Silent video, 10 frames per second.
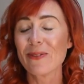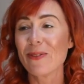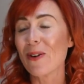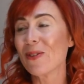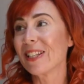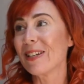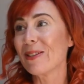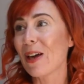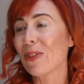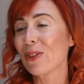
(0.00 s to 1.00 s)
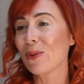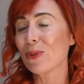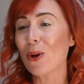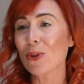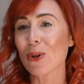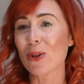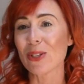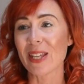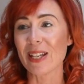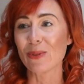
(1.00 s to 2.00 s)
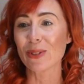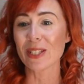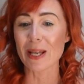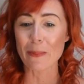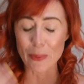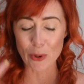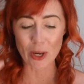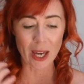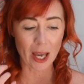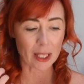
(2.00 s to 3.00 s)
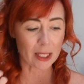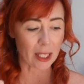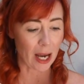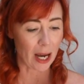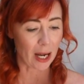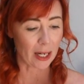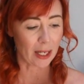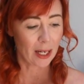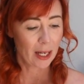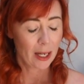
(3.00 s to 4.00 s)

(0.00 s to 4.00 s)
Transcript: what was it? There was all sorts of things, wasn't there? Buckets and